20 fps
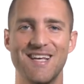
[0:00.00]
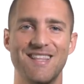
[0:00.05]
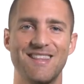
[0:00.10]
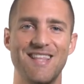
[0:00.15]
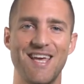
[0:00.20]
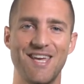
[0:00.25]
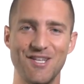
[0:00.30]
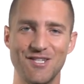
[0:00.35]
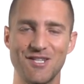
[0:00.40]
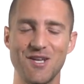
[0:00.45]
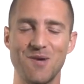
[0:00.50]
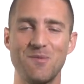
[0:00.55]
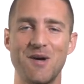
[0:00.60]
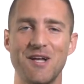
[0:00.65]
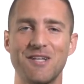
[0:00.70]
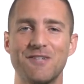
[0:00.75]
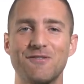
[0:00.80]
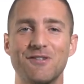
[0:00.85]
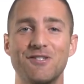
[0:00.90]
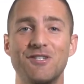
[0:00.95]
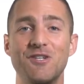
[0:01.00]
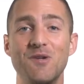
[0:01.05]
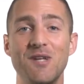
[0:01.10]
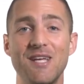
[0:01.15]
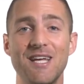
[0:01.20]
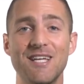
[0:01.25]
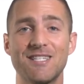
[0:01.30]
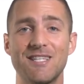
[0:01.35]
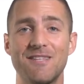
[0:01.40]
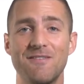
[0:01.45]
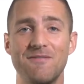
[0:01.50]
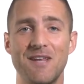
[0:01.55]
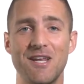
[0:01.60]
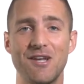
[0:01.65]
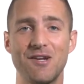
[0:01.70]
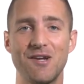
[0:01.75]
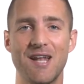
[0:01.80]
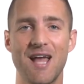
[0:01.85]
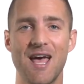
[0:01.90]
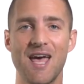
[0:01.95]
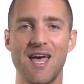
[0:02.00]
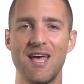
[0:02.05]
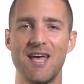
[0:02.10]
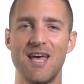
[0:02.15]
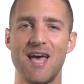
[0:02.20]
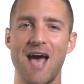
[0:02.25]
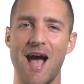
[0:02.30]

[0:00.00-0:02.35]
Thank you so much for tuning into the video today.